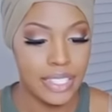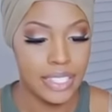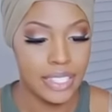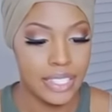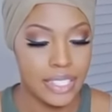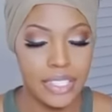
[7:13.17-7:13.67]

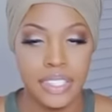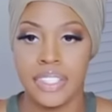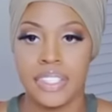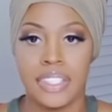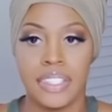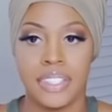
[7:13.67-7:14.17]

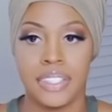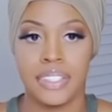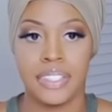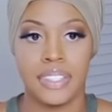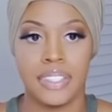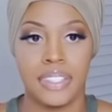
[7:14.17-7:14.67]

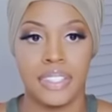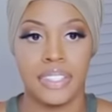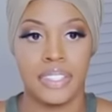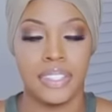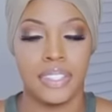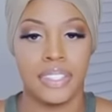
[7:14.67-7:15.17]

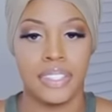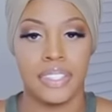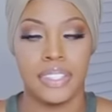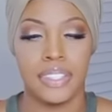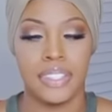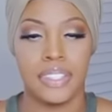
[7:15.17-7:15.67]

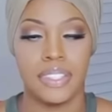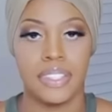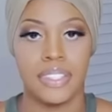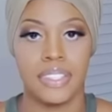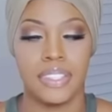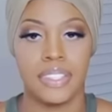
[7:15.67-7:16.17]

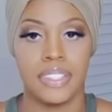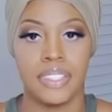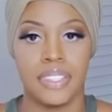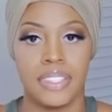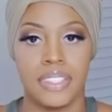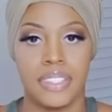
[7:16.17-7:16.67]

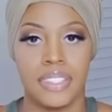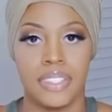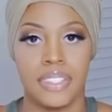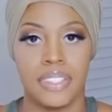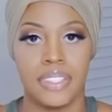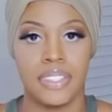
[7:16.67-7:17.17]

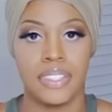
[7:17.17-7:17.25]
(no one is talking)